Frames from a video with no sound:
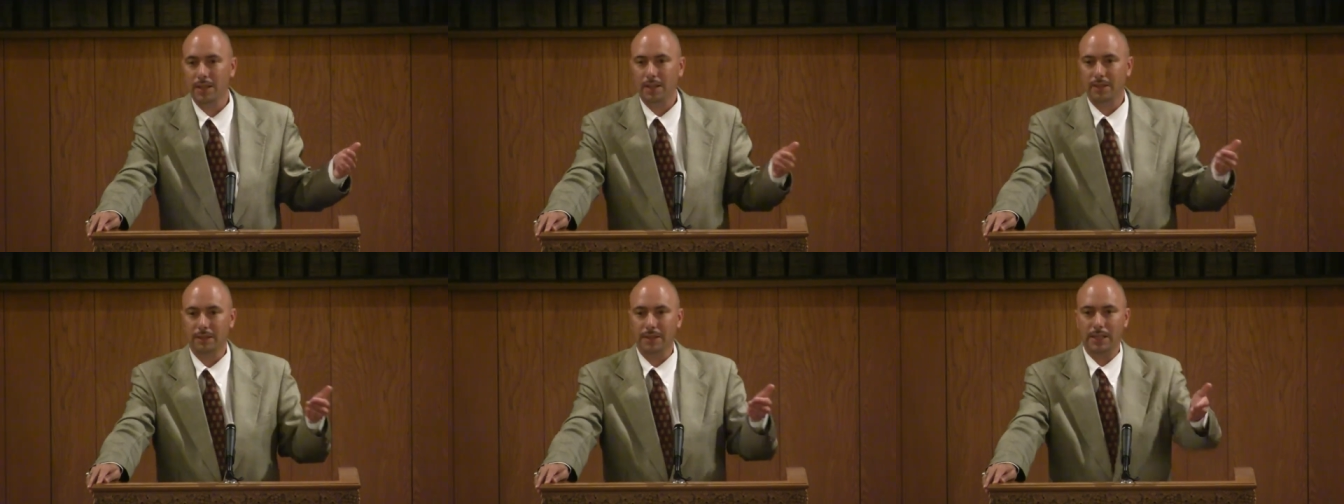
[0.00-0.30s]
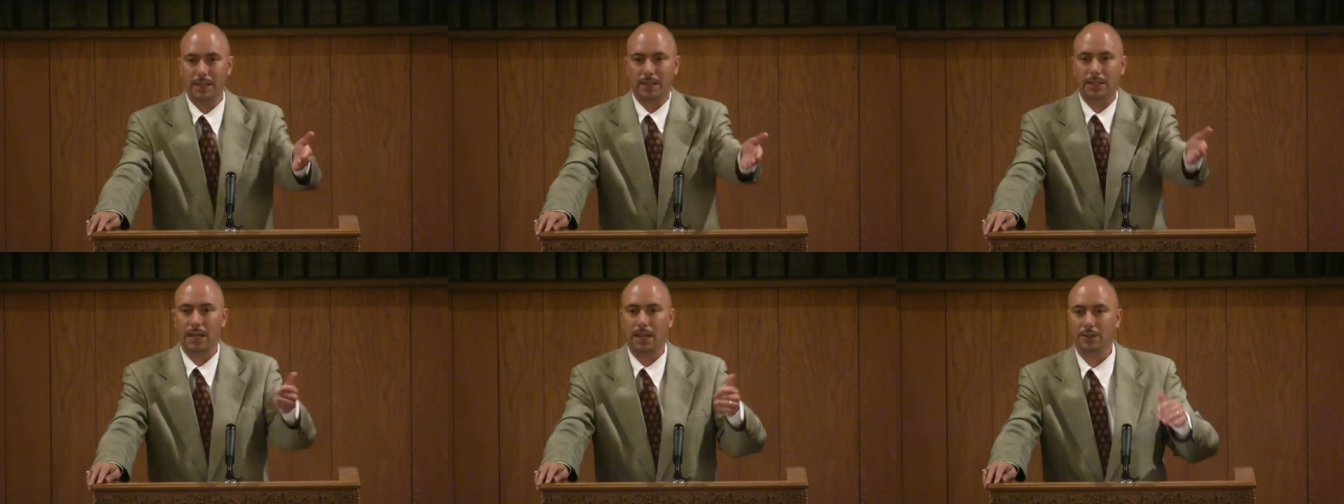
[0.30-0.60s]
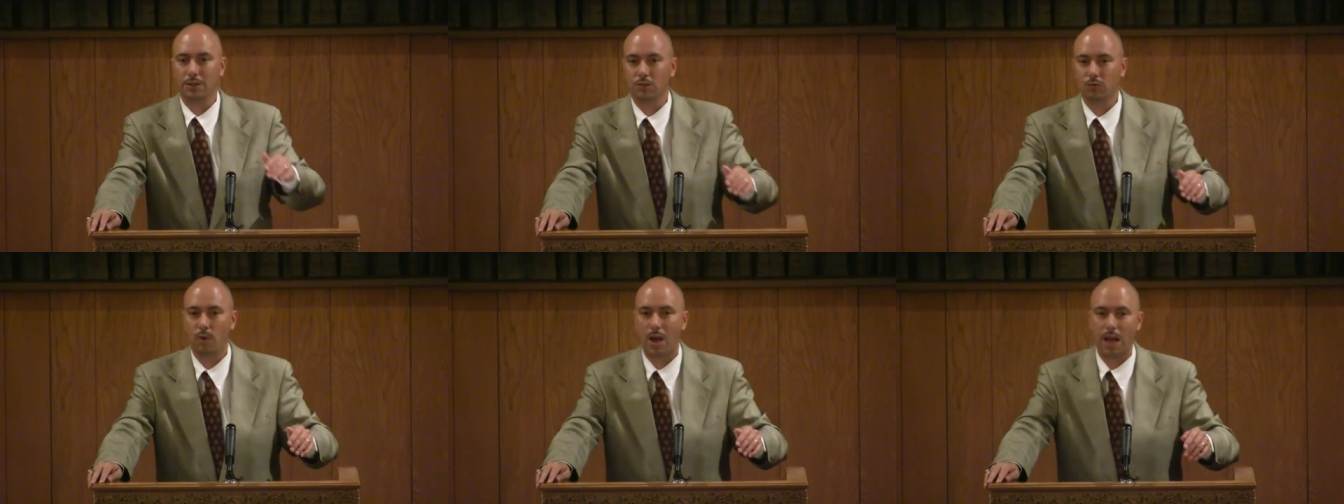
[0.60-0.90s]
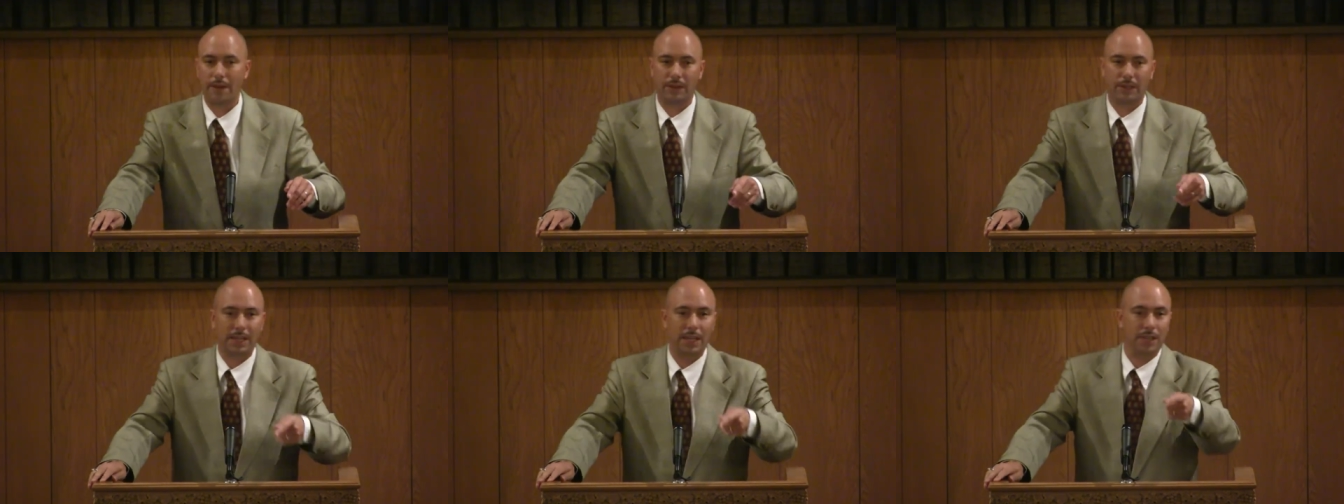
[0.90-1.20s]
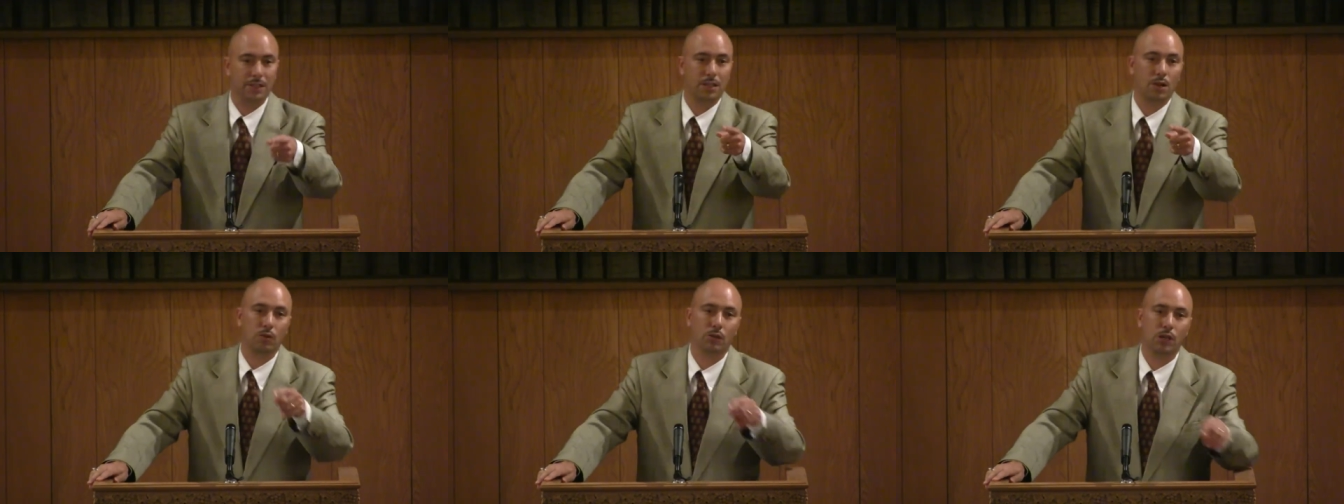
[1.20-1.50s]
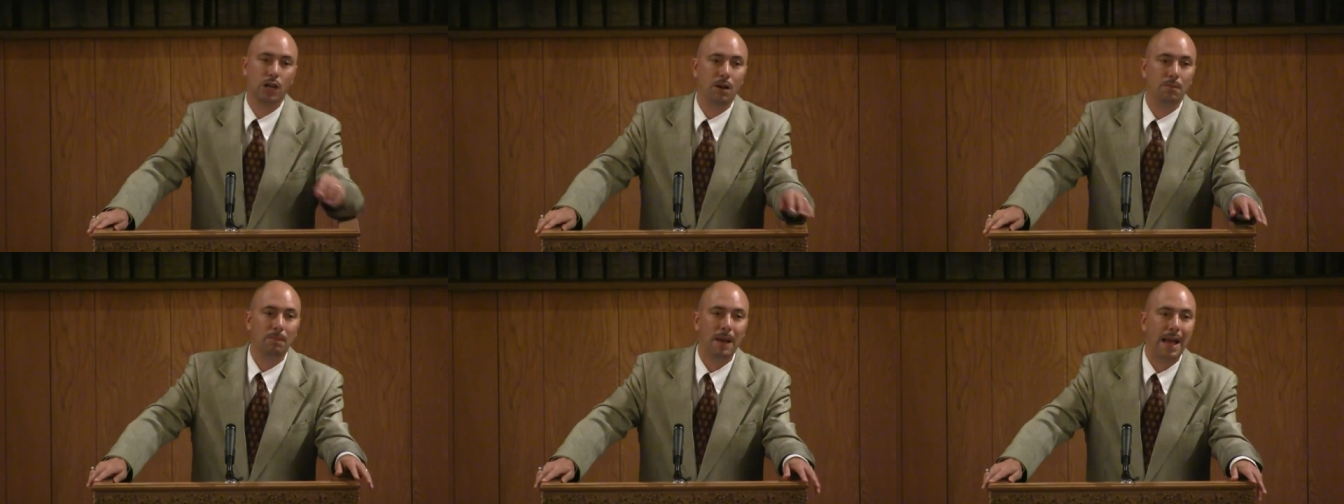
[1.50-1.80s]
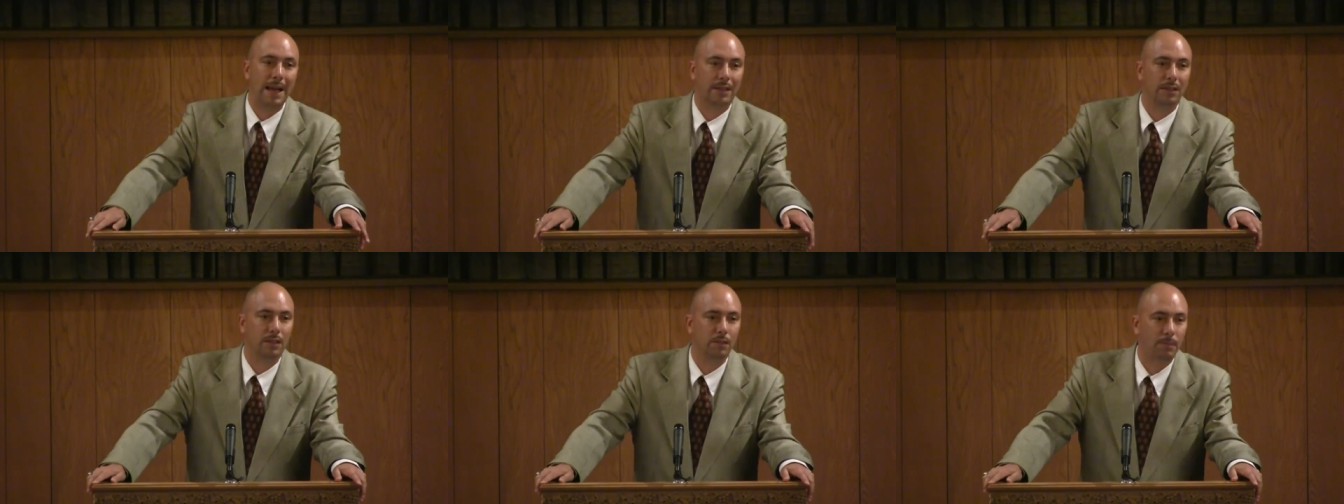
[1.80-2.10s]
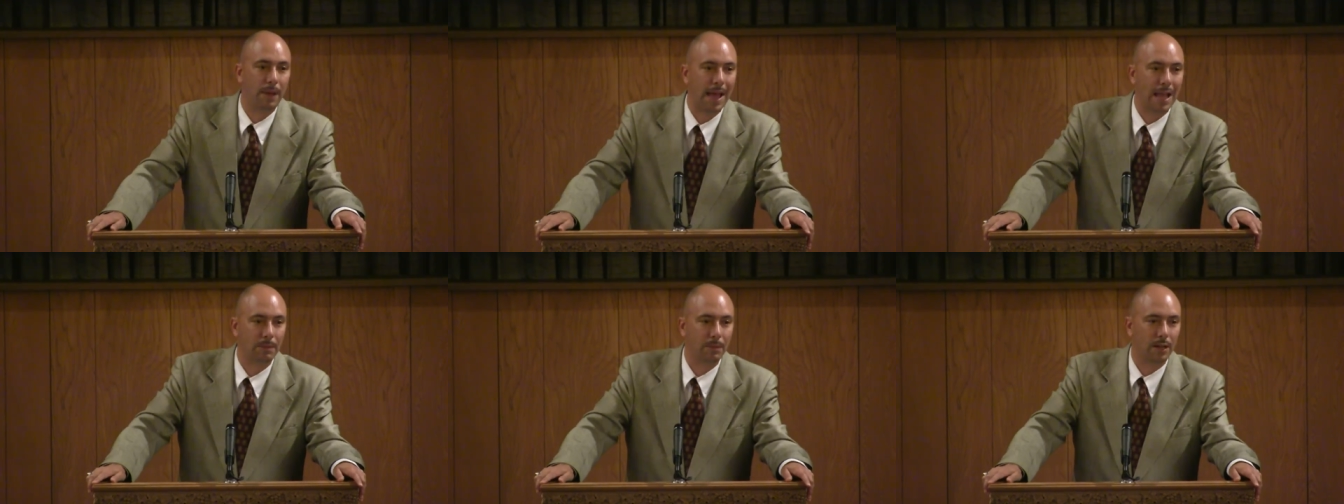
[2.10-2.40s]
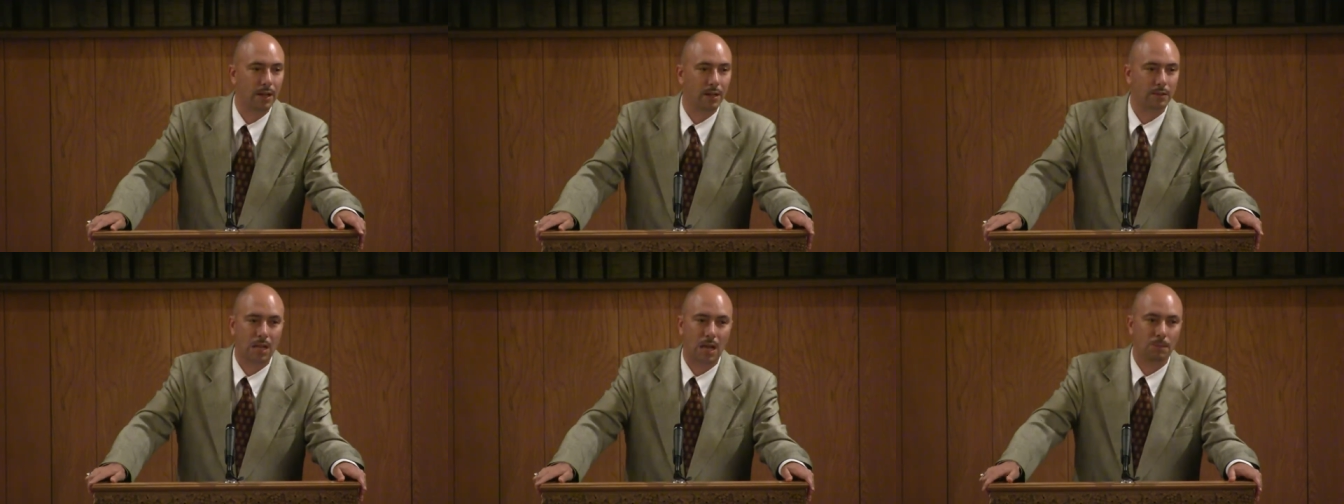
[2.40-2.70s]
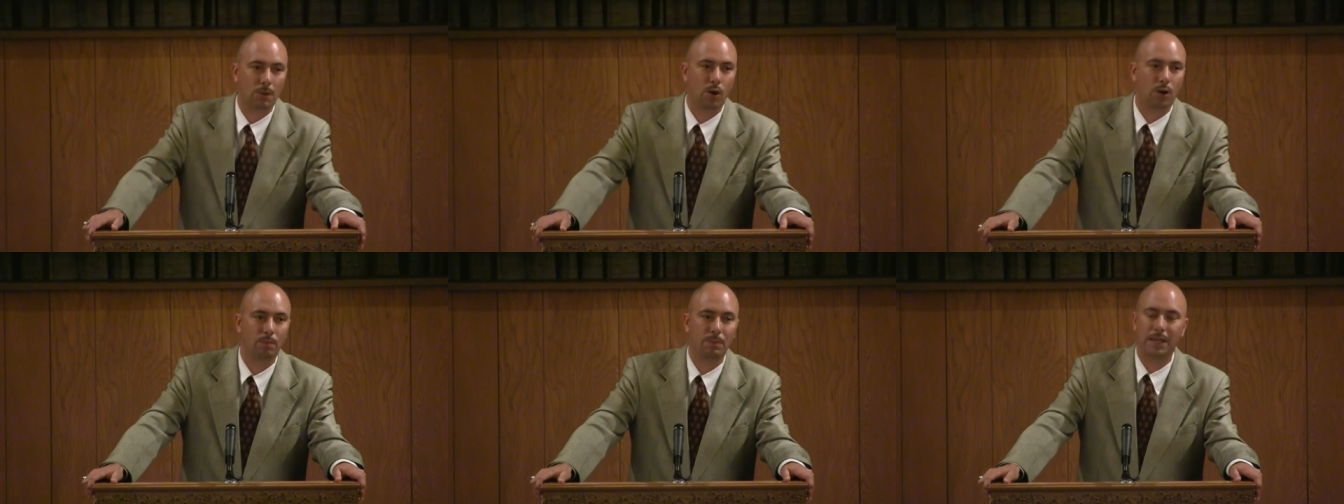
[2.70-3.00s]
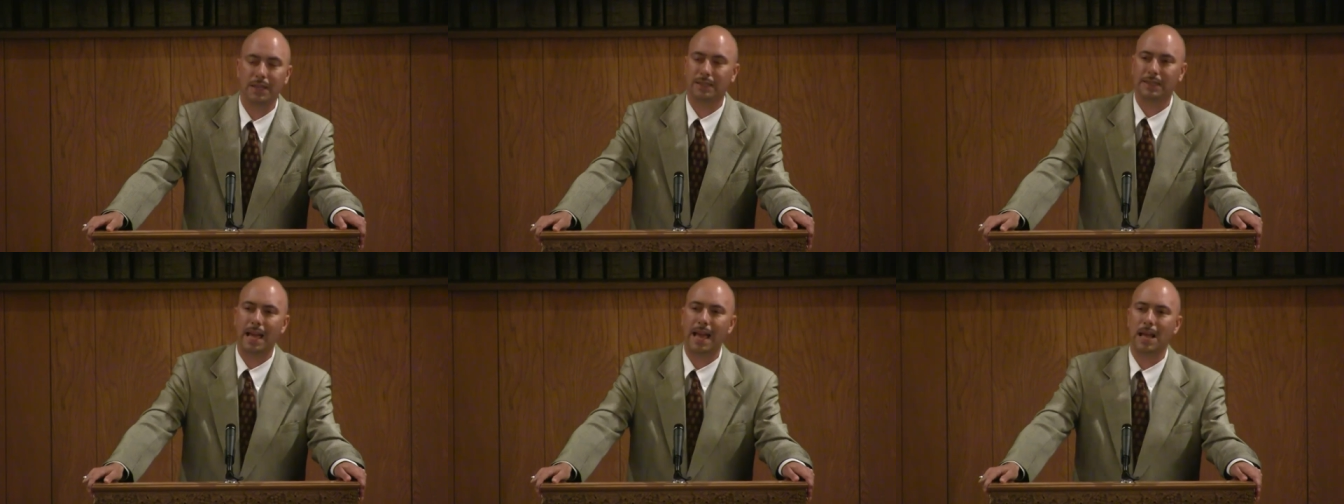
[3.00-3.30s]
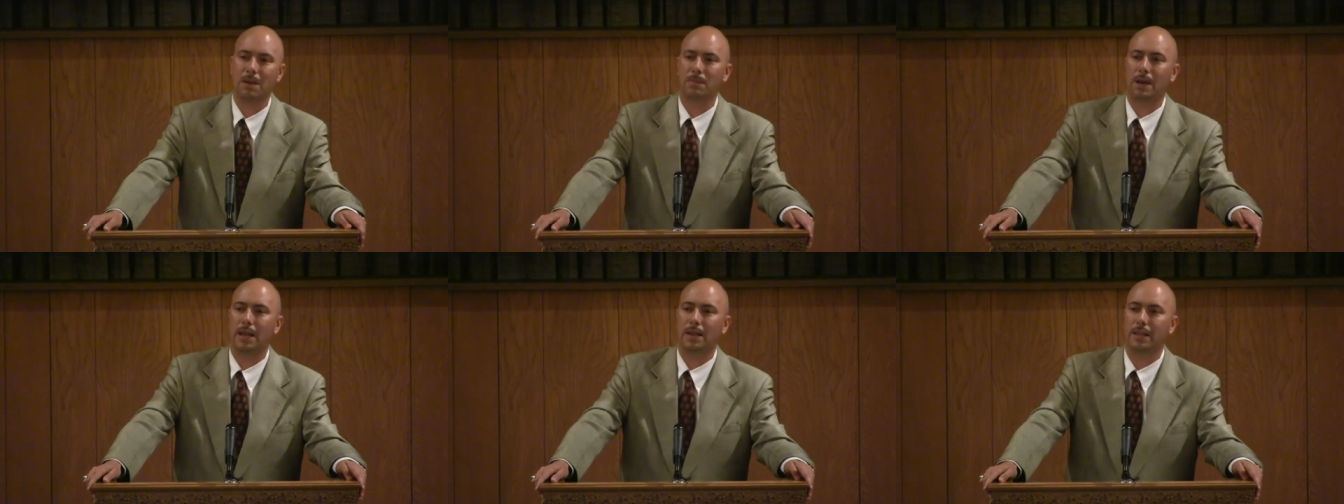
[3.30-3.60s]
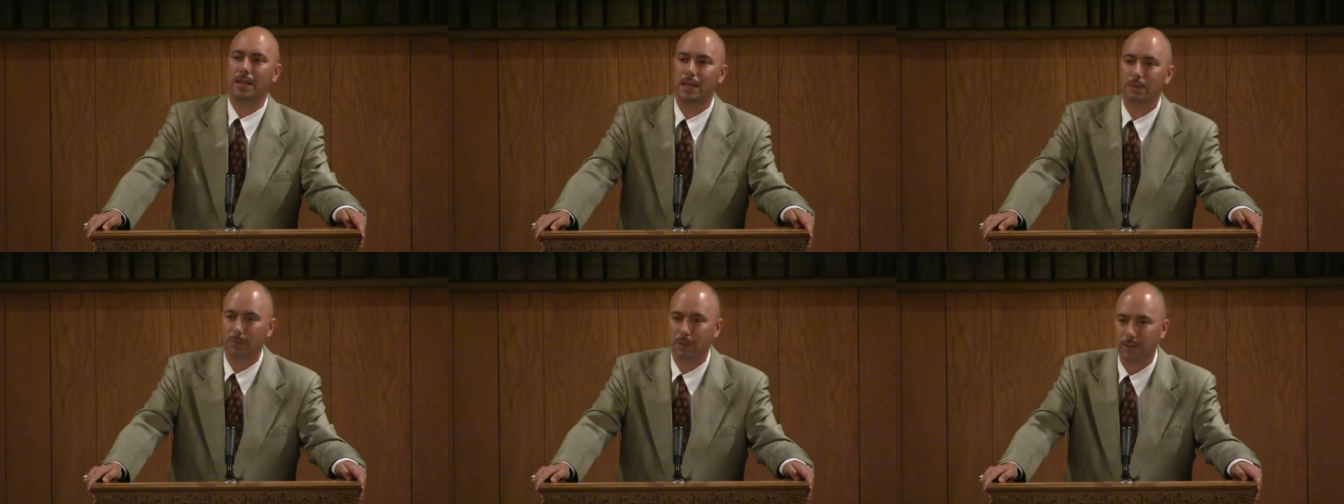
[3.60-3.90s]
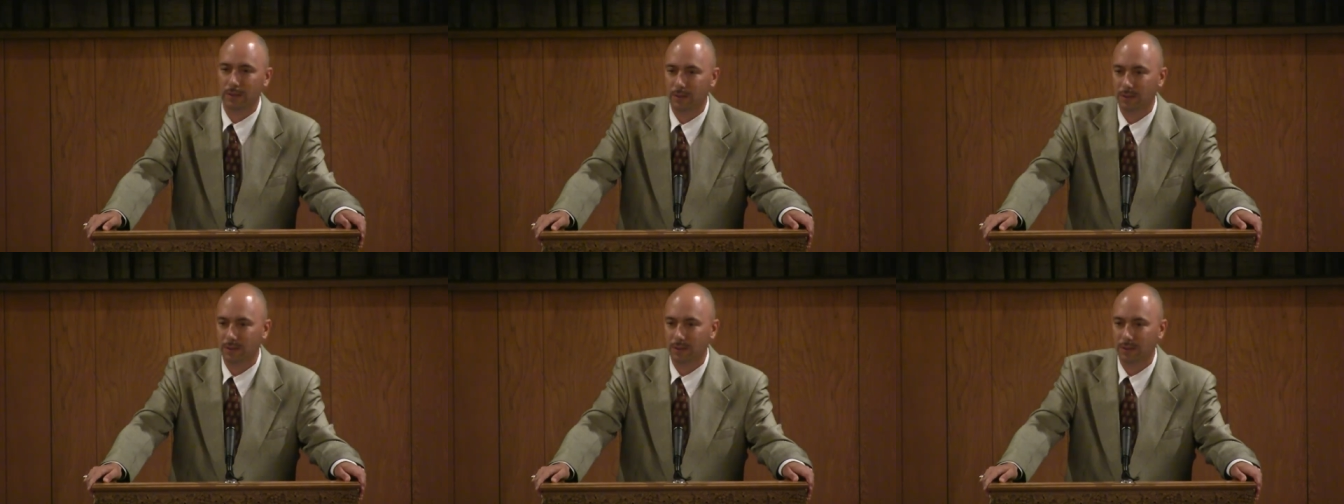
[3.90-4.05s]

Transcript: Then he tells his wife and kids, Don't come back to the back because I'm going to be attacked by a demon.